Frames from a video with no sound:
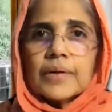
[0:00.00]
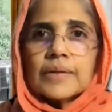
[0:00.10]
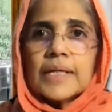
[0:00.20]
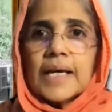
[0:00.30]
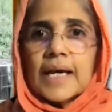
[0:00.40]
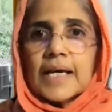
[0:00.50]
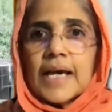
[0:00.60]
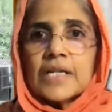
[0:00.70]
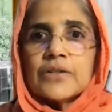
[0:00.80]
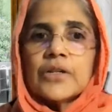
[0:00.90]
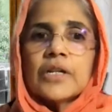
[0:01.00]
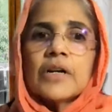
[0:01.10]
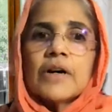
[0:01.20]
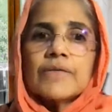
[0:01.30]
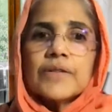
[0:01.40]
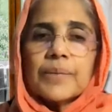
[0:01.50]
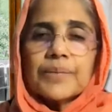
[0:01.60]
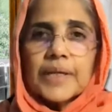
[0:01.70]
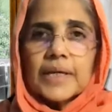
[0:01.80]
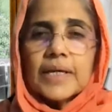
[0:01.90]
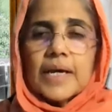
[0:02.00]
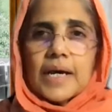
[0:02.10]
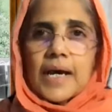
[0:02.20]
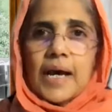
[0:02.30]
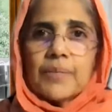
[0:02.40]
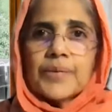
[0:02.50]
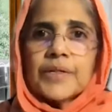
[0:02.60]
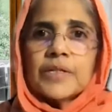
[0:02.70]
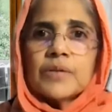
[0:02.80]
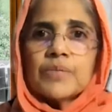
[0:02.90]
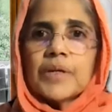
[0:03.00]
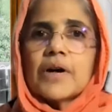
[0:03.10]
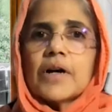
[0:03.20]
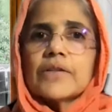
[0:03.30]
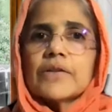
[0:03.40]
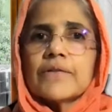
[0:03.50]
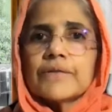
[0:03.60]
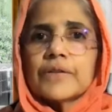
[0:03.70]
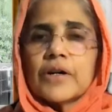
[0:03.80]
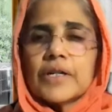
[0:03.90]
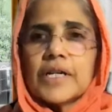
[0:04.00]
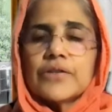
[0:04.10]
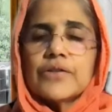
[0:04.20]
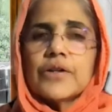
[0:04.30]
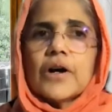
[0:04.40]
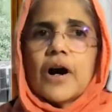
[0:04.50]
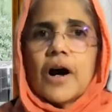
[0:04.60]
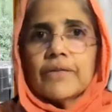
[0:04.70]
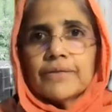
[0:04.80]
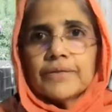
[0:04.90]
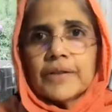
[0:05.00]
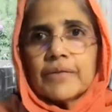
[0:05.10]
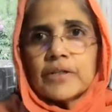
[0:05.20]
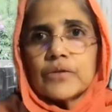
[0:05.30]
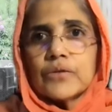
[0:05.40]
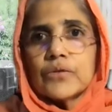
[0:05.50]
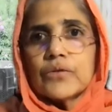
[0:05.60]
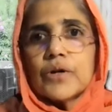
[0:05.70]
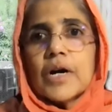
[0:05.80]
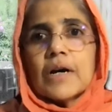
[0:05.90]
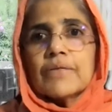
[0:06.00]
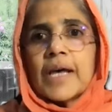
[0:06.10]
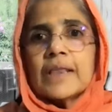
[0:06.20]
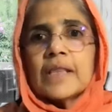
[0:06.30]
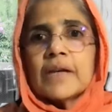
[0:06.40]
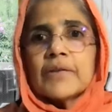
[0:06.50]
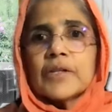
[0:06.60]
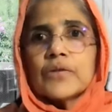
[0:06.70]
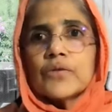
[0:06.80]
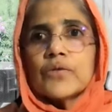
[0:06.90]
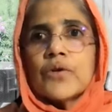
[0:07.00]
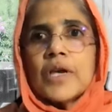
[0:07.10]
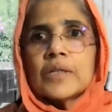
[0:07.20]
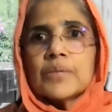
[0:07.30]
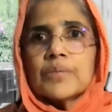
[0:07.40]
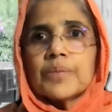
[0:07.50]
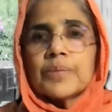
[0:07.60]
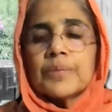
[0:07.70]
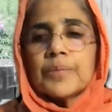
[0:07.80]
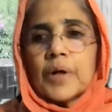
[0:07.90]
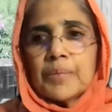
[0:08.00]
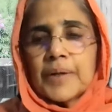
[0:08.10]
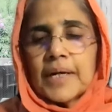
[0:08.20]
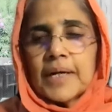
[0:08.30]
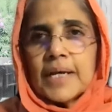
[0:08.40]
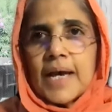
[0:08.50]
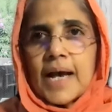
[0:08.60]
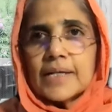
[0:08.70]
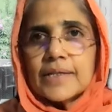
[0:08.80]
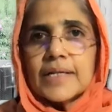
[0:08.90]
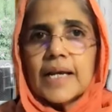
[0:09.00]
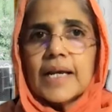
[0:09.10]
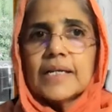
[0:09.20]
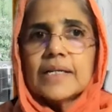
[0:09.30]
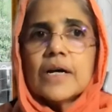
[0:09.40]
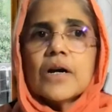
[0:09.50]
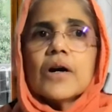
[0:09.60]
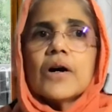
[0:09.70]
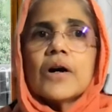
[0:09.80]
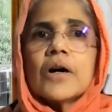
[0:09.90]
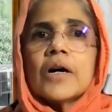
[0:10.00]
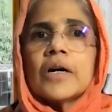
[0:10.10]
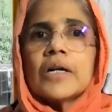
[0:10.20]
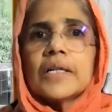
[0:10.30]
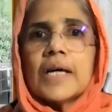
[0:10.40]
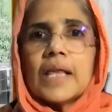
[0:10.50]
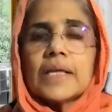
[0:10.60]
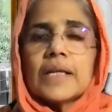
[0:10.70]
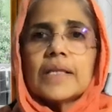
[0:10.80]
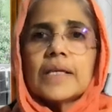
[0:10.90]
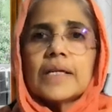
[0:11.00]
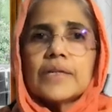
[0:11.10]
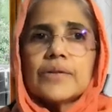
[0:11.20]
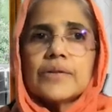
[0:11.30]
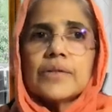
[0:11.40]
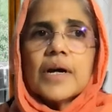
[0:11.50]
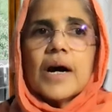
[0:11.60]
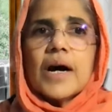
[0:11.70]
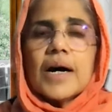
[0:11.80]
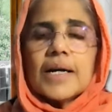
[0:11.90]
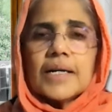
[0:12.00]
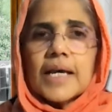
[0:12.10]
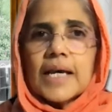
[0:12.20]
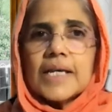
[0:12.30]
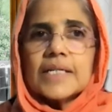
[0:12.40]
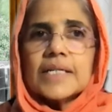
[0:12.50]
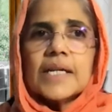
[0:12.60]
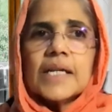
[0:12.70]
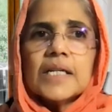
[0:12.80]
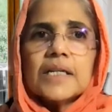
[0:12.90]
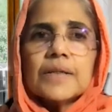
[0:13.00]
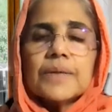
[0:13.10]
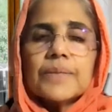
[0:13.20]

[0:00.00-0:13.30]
The negation of something happens because of knowledge of the vastu. When the vastu is properly ascertained, all other things are negated.